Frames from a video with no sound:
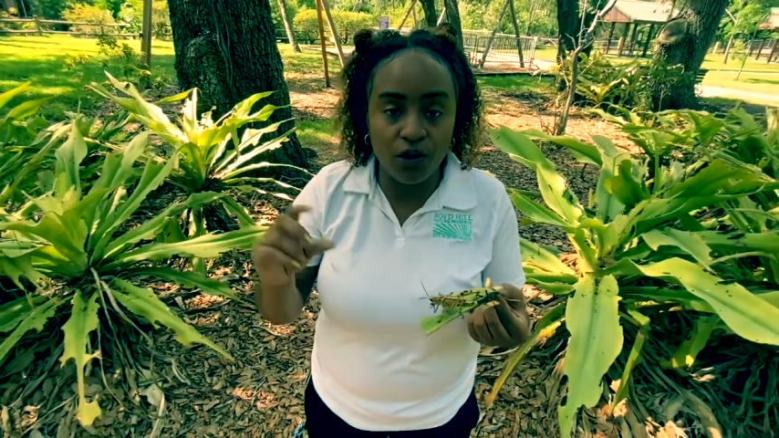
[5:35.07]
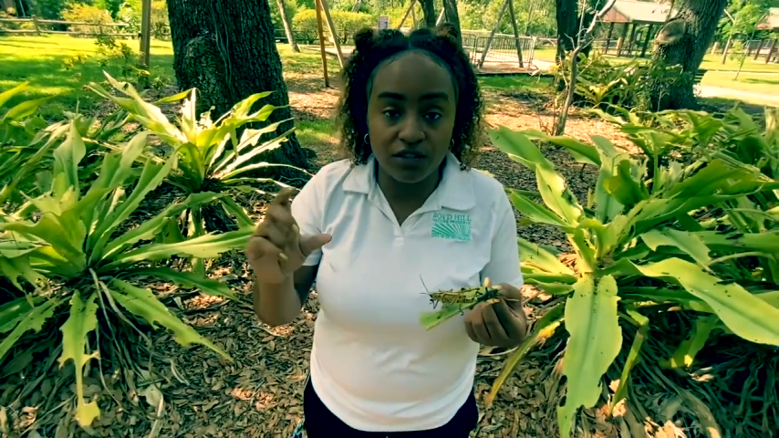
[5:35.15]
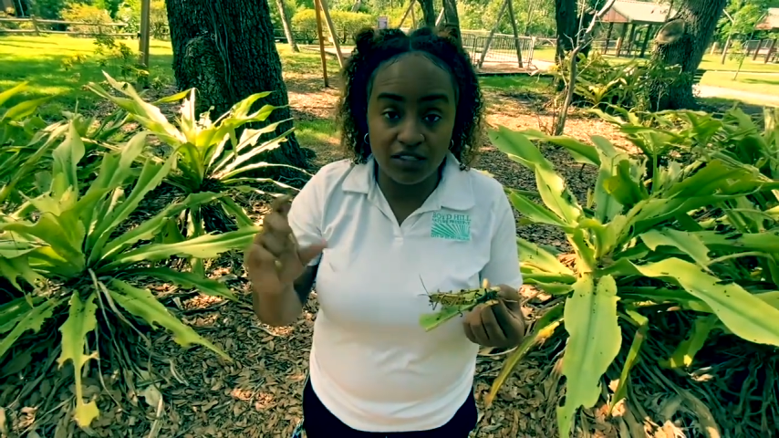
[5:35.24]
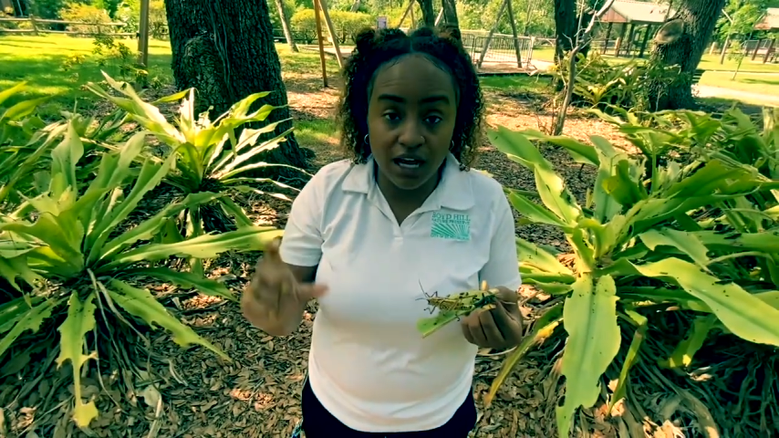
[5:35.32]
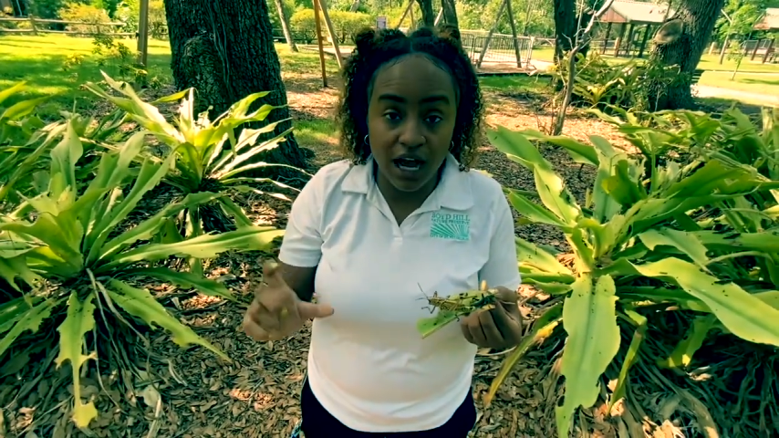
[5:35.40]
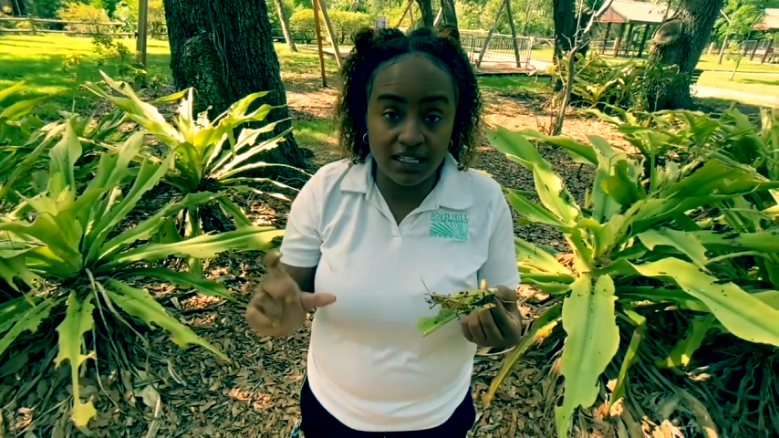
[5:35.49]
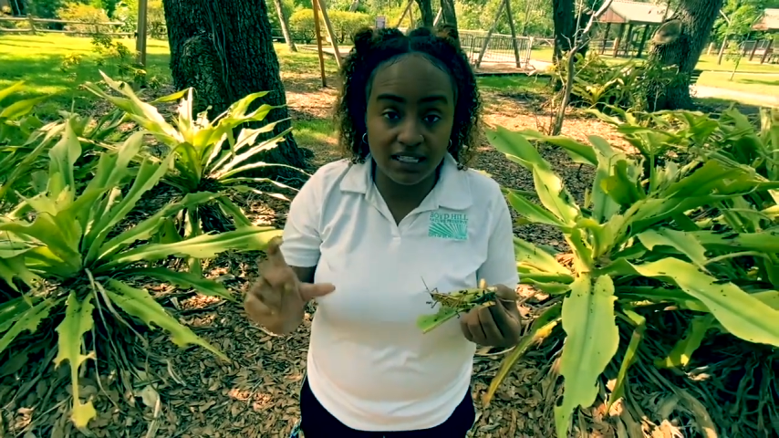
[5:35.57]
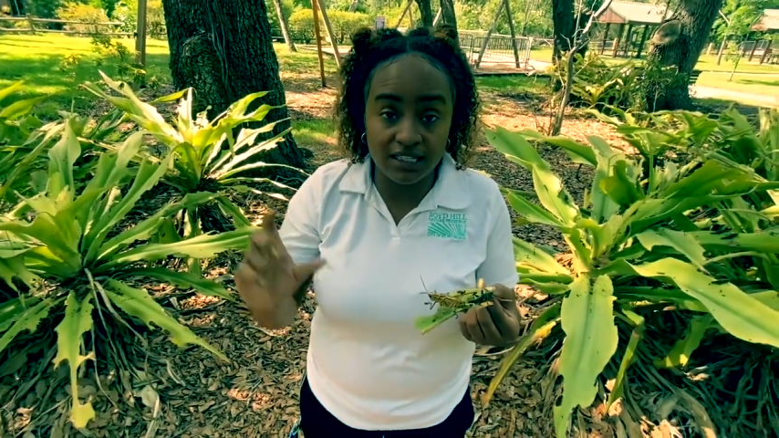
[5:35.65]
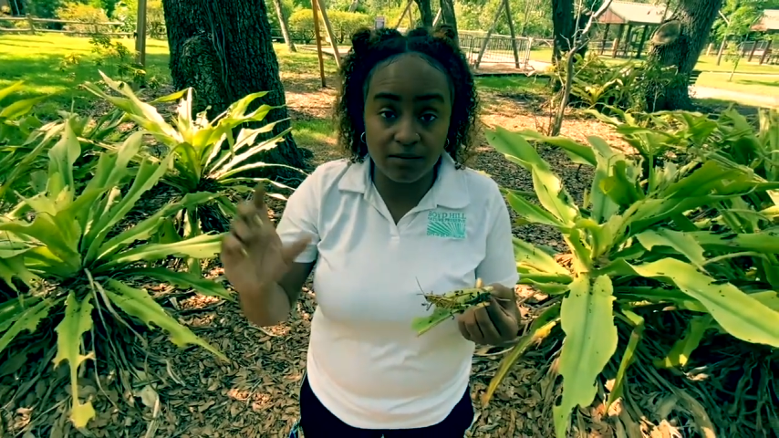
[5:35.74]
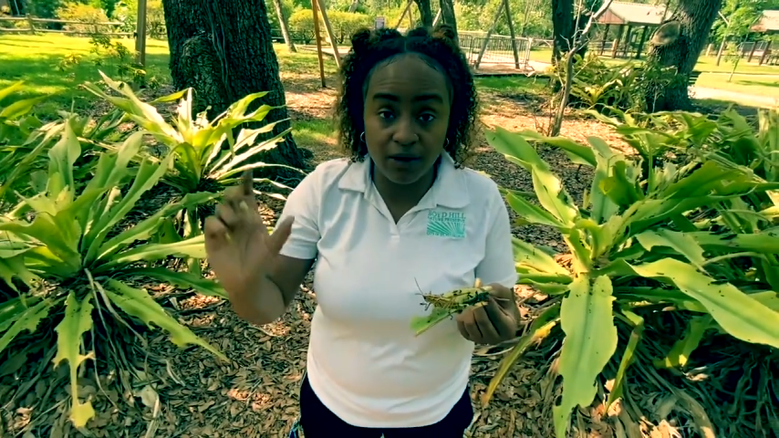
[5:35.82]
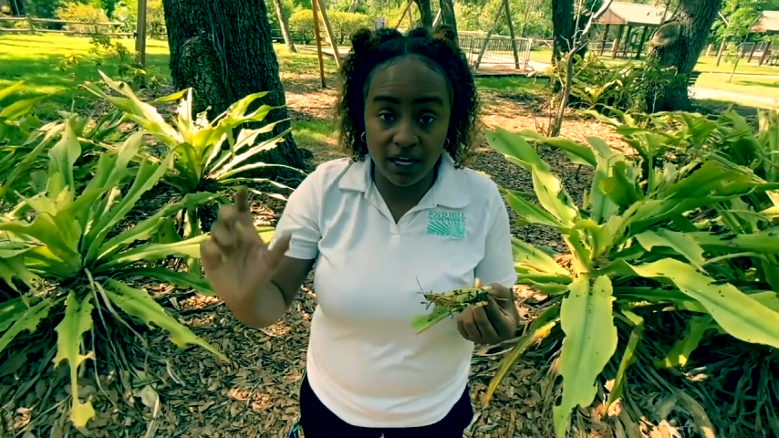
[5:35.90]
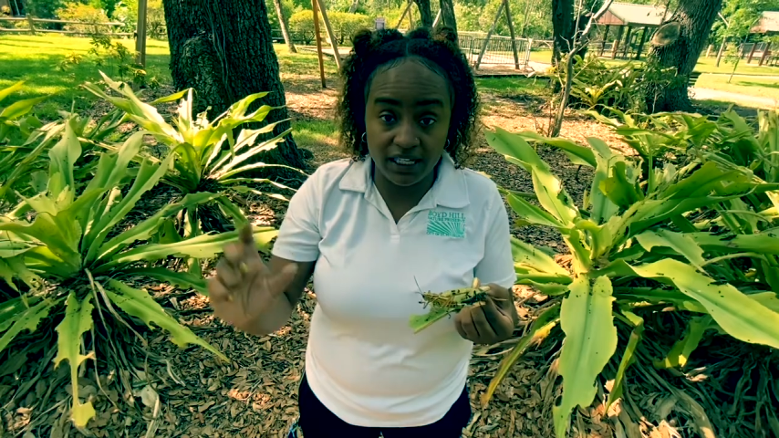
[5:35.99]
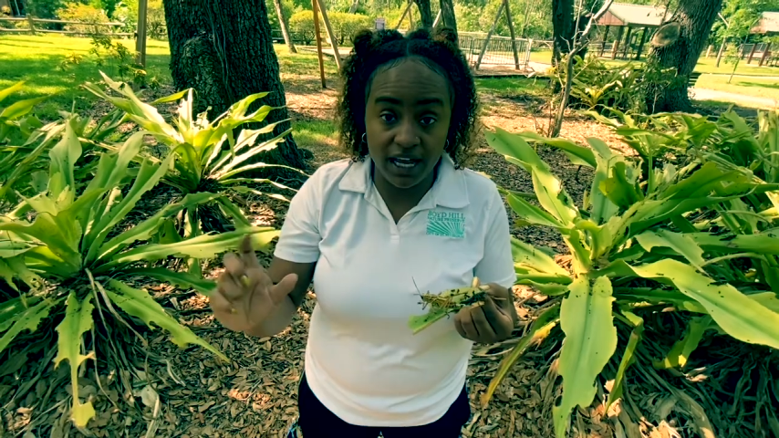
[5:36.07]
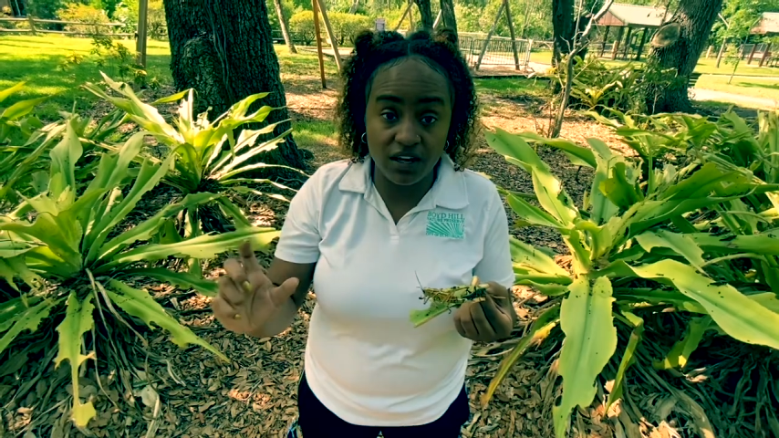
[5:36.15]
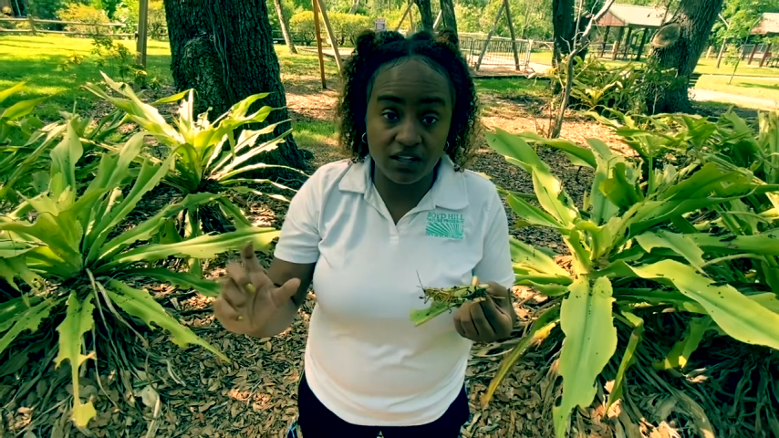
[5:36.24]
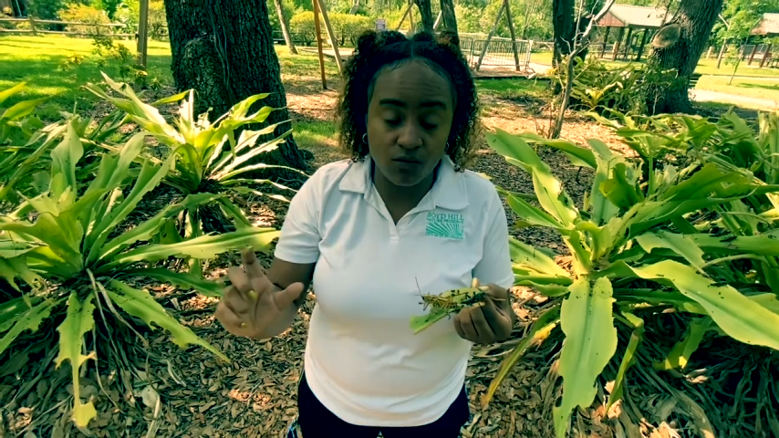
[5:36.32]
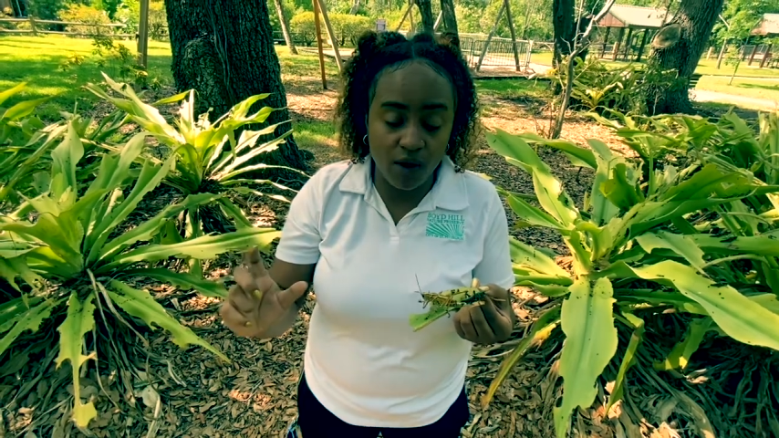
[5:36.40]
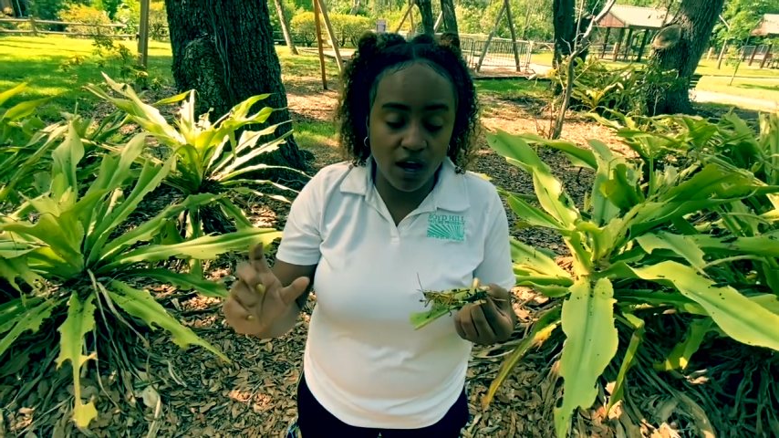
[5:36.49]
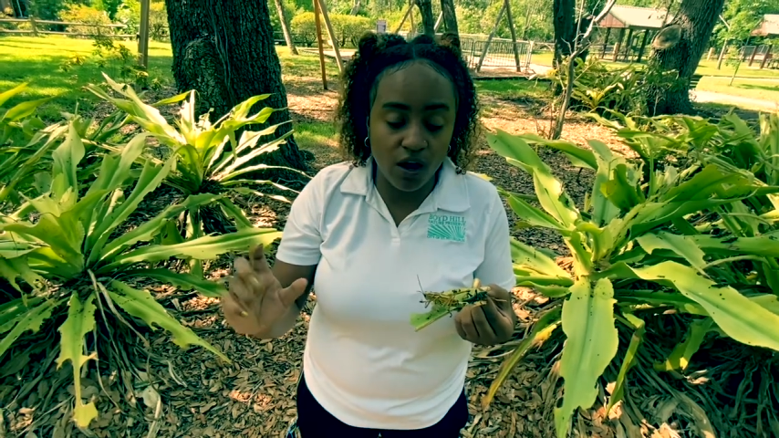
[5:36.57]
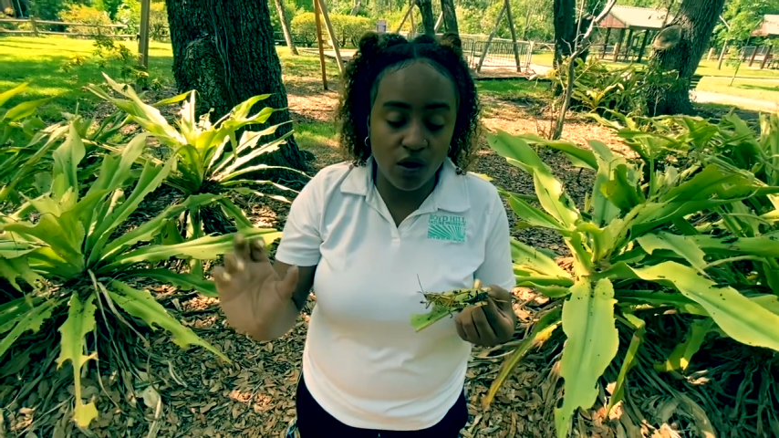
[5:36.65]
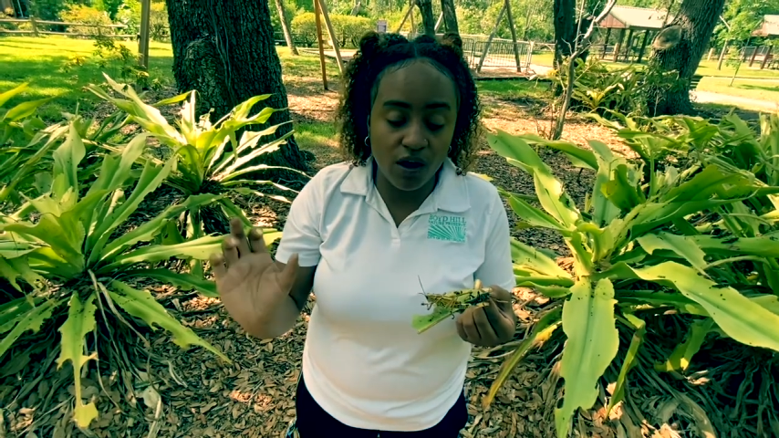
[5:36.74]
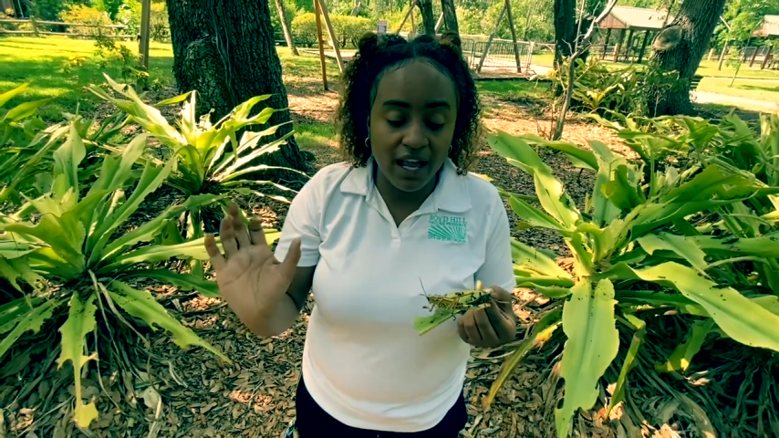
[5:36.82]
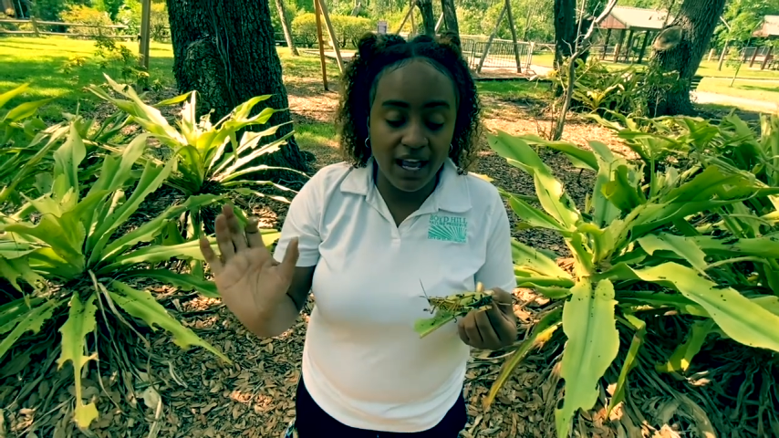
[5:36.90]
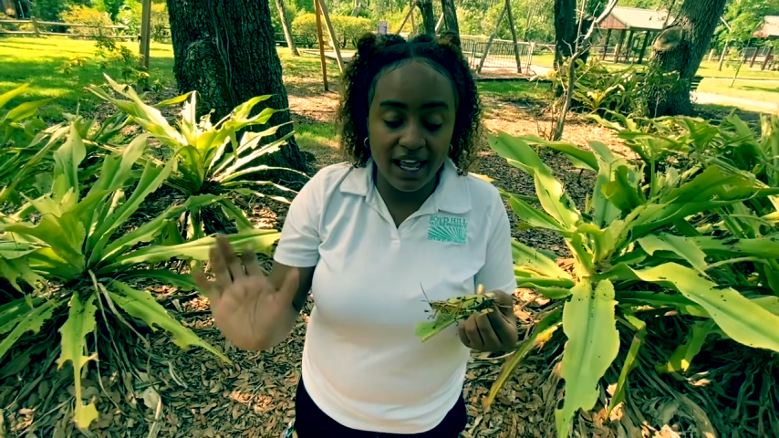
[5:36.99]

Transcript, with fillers: those toxins break down as well.